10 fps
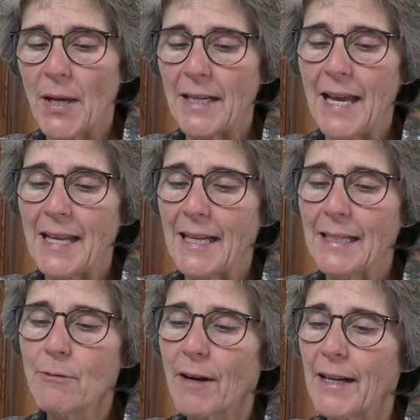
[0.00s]
but
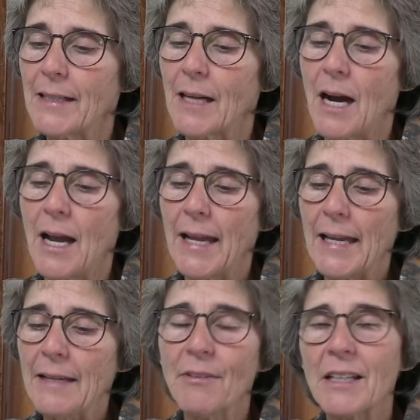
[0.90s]
at any rate,
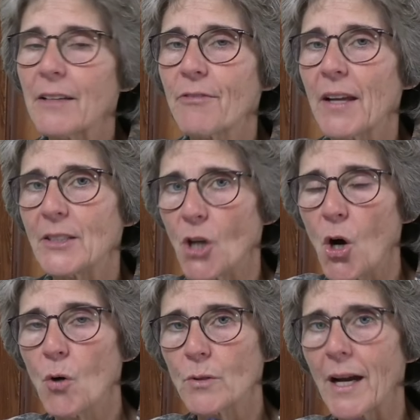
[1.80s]
even if they
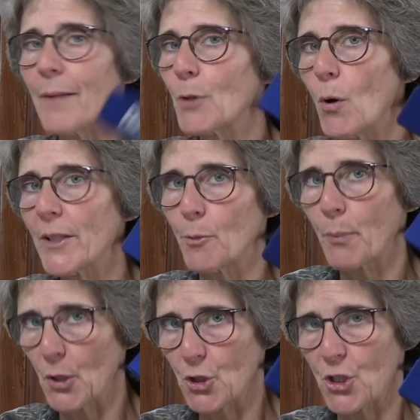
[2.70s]
don't, I'm
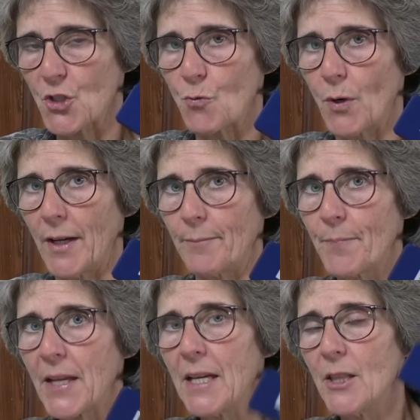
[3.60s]
going to purchase
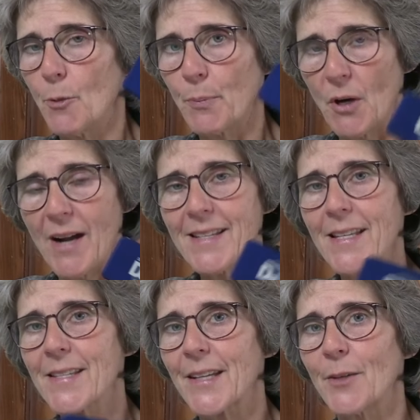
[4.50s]
one. The
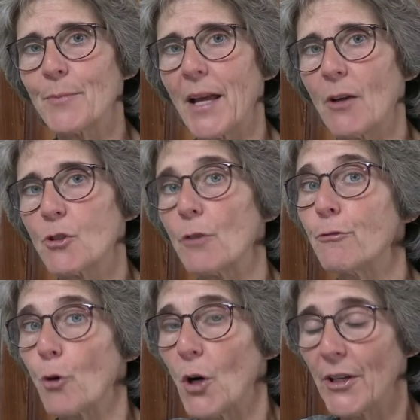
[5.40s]
price has come down
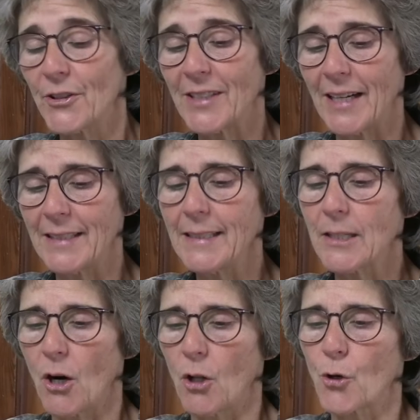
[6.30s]
to
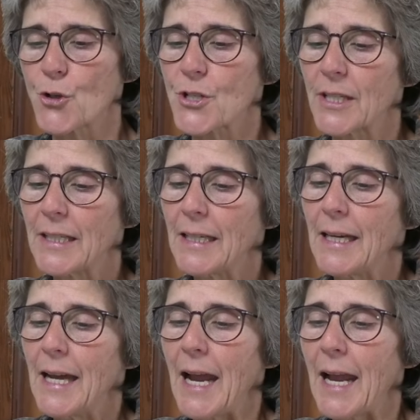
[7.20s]
$490,
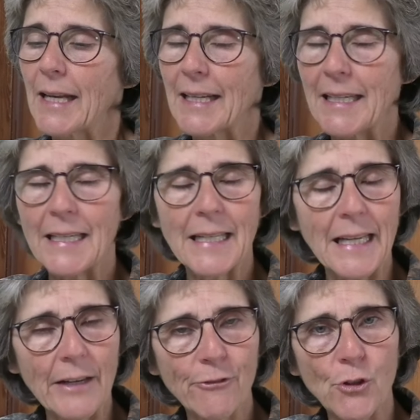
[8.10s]
and
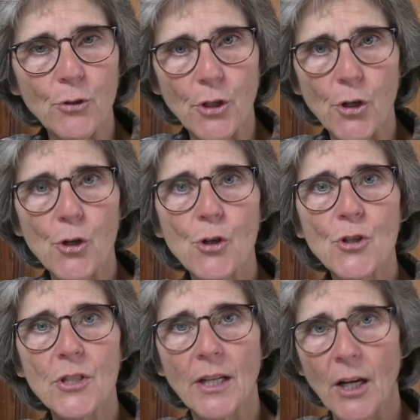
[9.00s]
again, if you
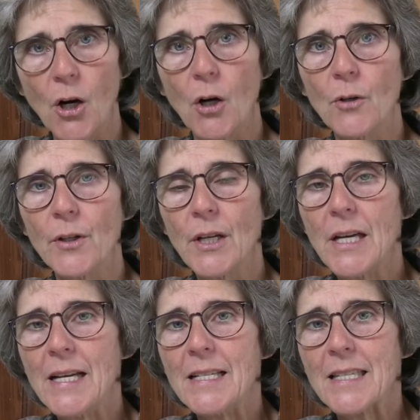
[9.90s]
use the code
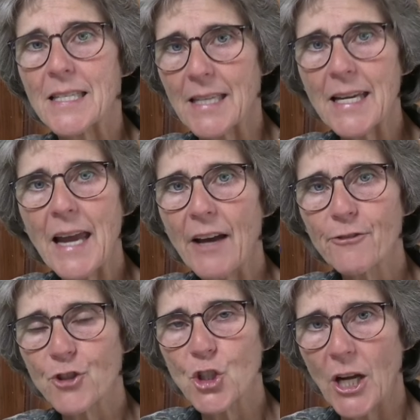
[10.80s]

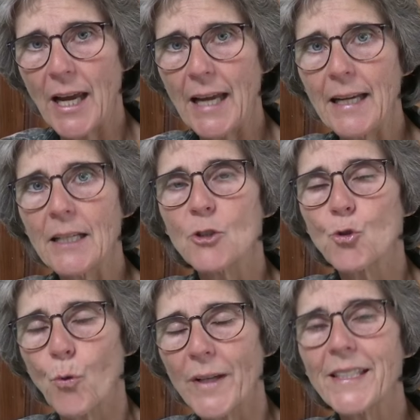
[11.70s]

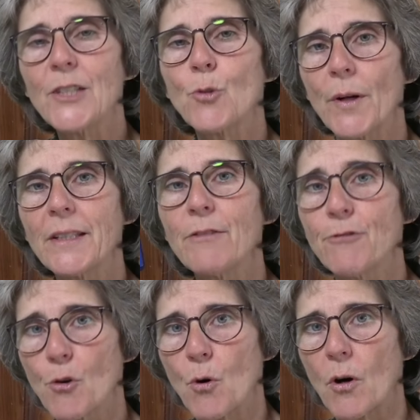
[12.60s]

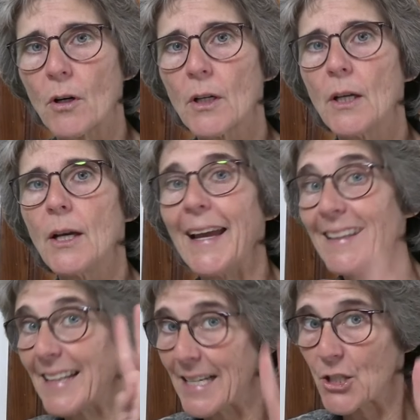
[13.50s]
CFJ2024
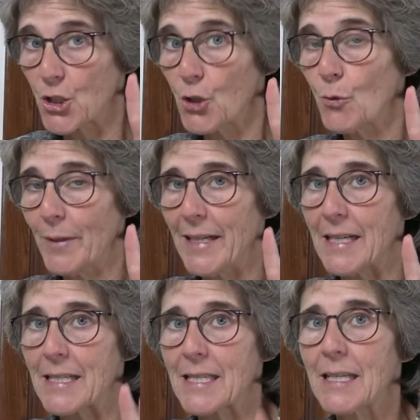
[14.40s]
in the next 2
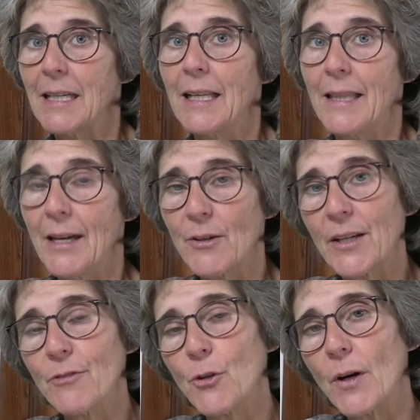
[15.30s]
weeks,
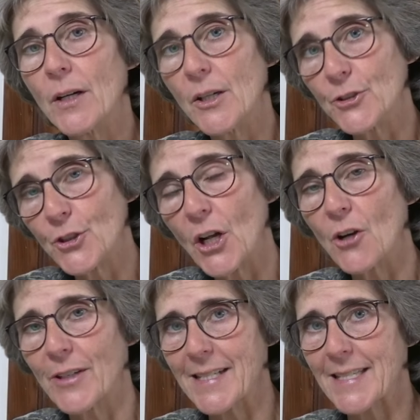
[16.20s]
they'll give you a
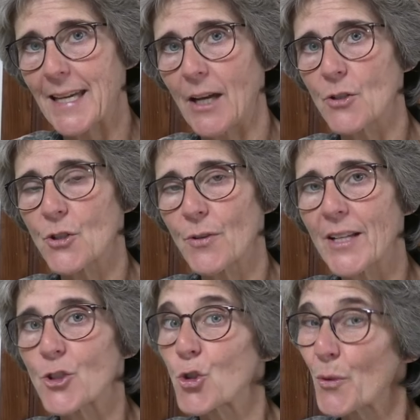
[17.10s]
$100 discount,
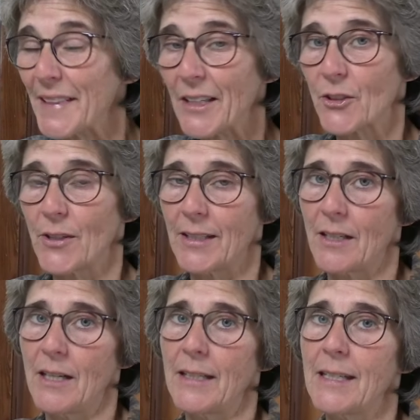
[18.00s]
so that's
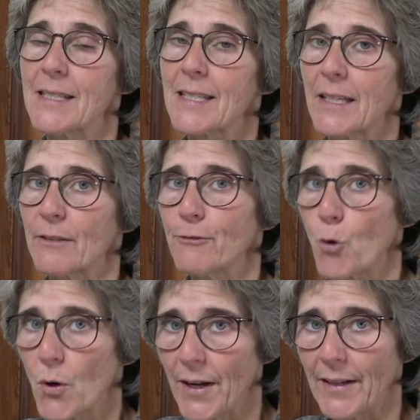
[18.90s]
$390 instead
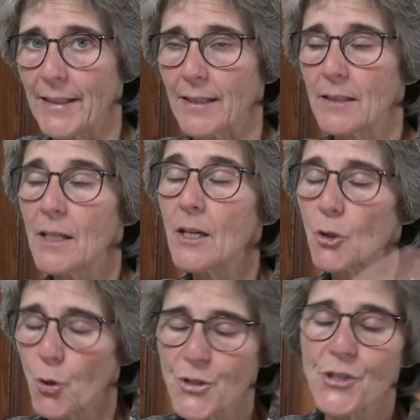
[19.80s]
of $490. Of
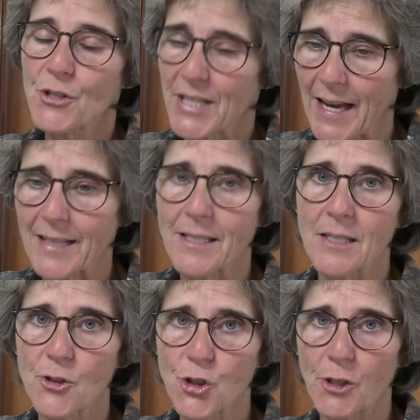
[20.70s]
course, there's
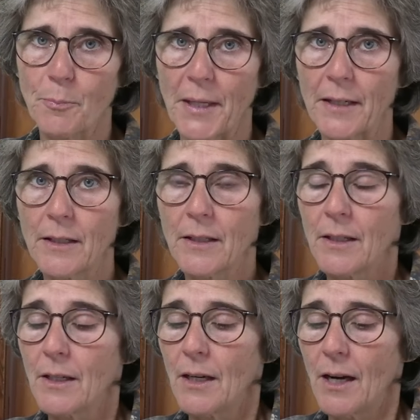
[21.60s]
taxes and shipping
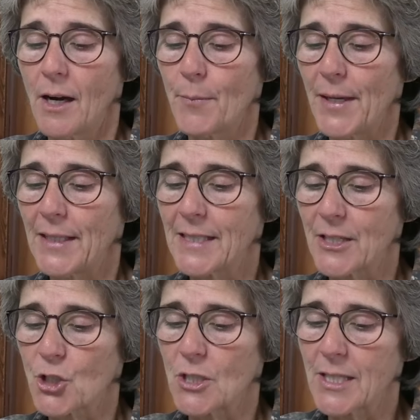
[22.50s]
in
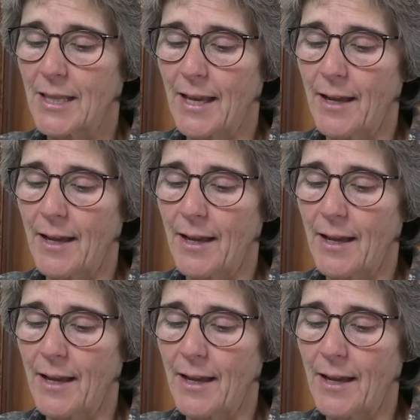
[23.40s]
addition to